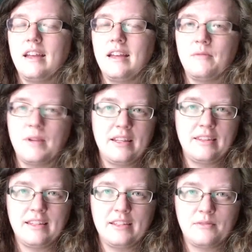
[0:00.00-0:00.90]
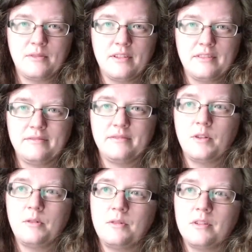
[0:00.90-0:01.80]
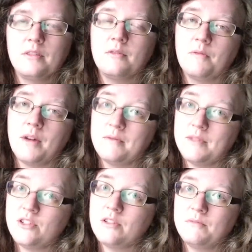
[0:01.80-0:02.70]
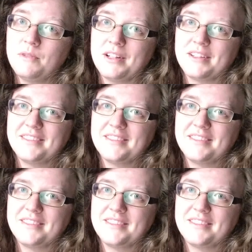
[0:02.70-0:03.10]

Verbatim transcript: and why I think it's wrong, or why we should work.